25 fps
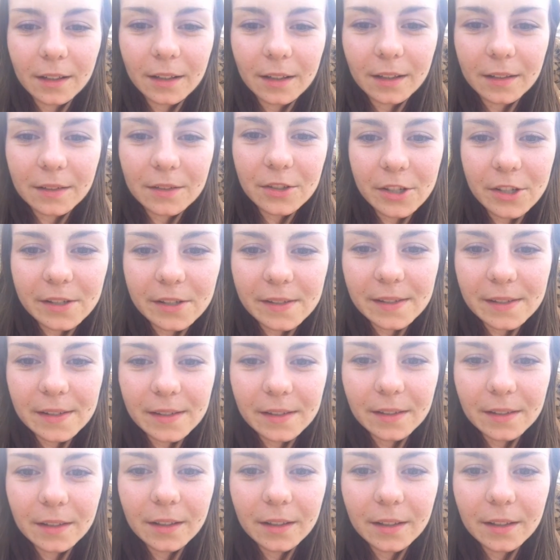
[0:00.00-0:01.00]
It
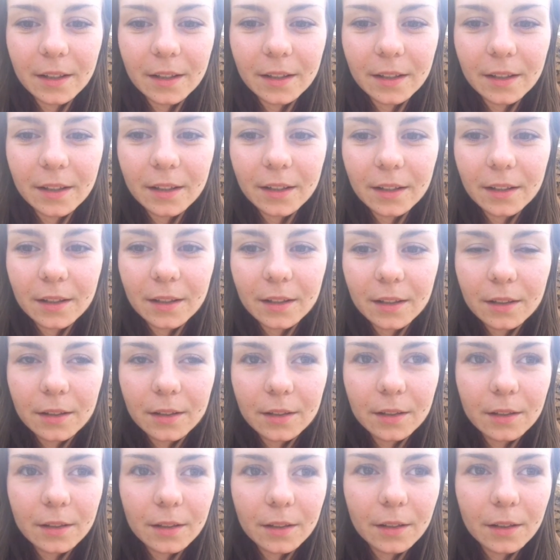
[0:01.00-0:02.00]
just,
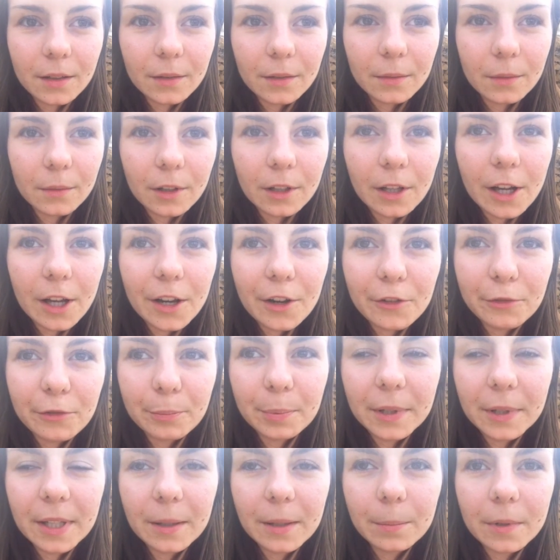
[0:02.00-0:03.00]
a lot
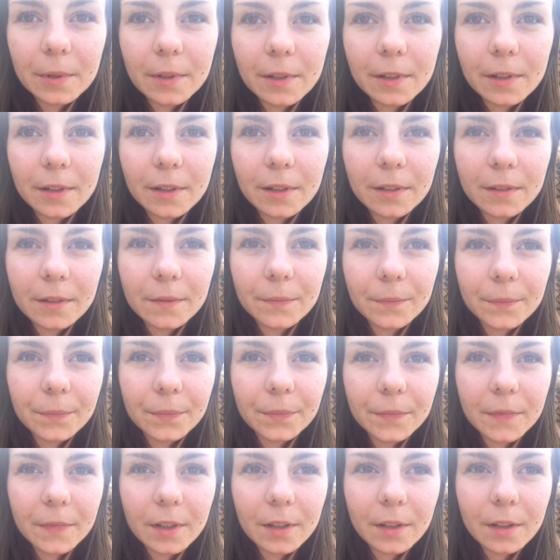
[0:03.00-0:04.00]
of people
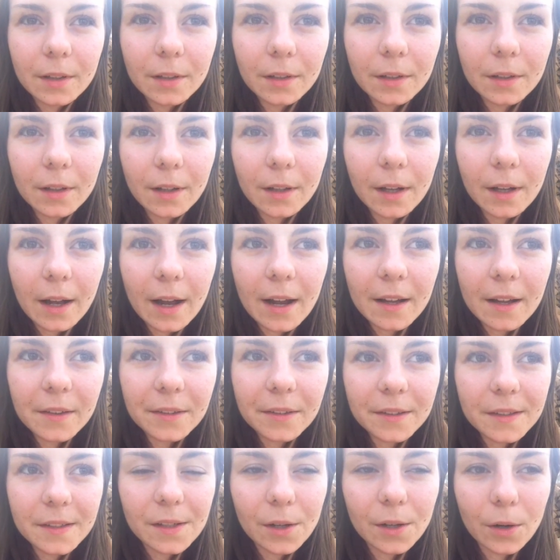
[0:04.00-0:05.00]

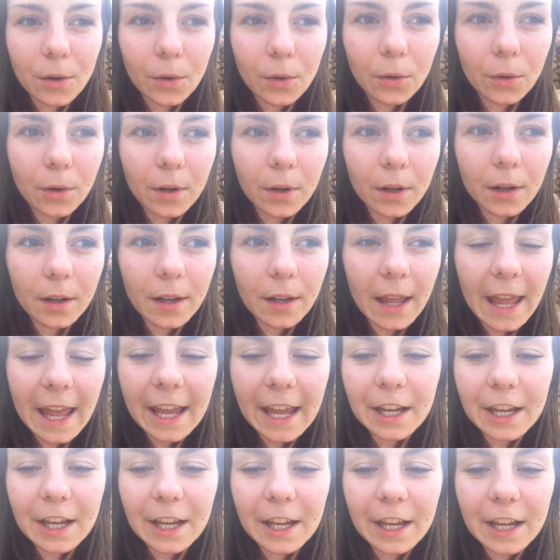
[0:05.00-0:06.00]
are so
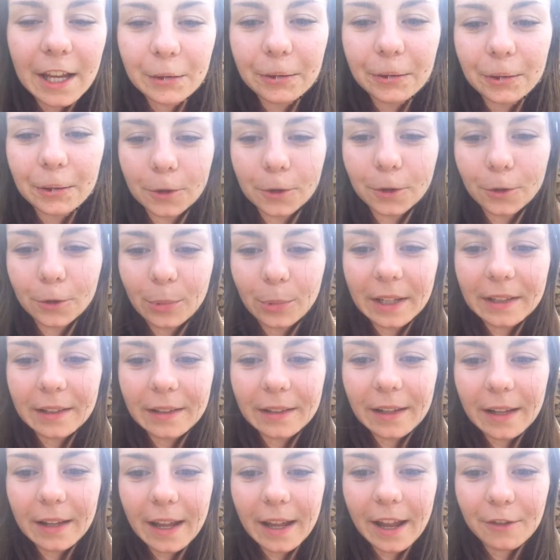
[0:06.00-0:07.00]
hateful, but
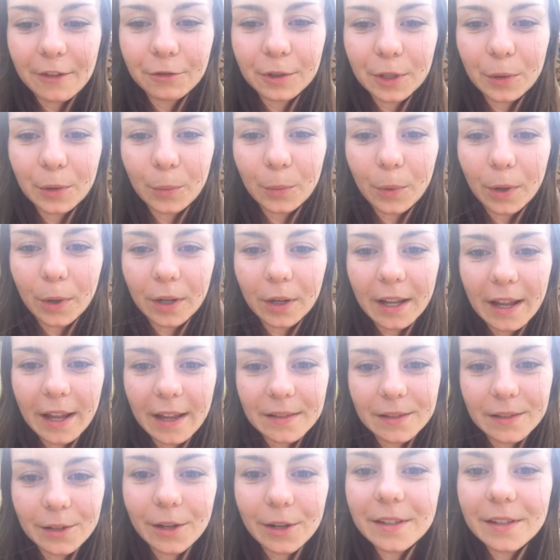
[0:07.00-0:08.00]
everyone
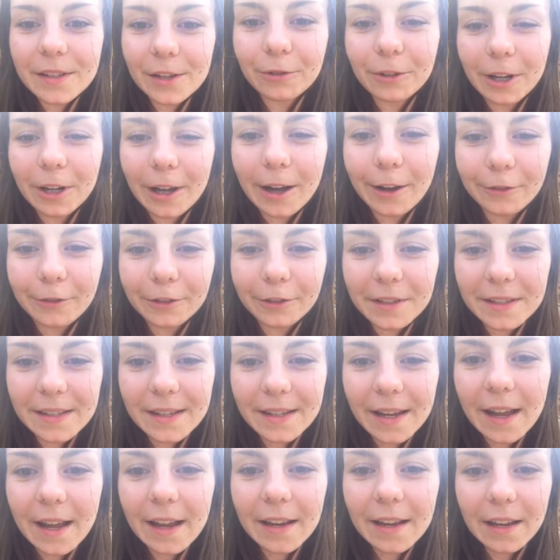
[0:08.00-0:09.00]
has lots of love
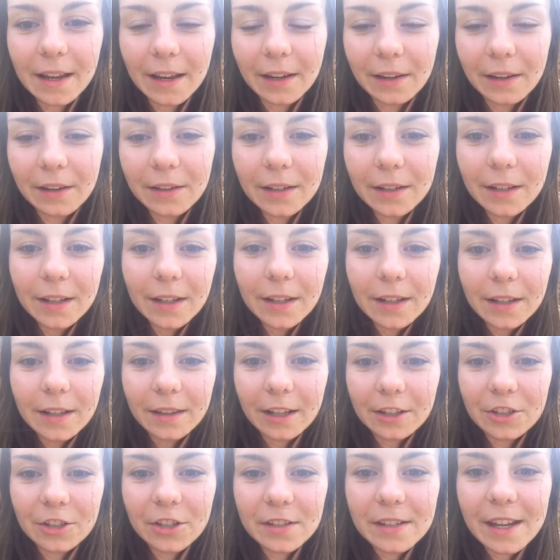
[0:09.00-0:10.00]
inside and
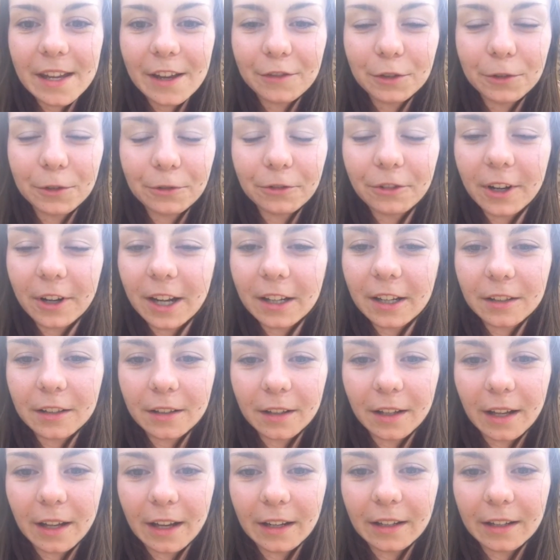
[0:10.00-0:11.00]
they just have to
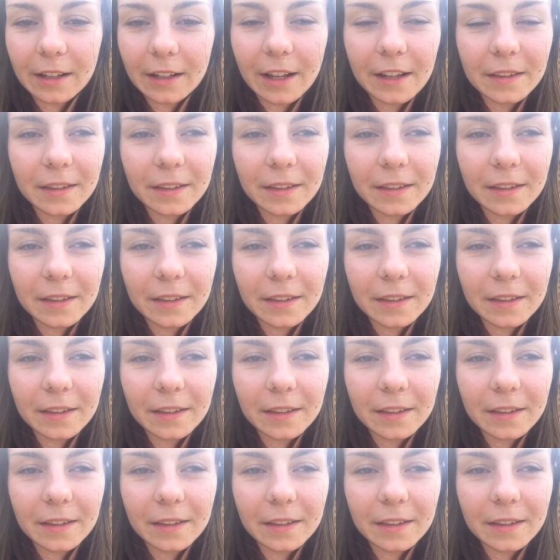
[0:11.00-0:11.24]
find it again.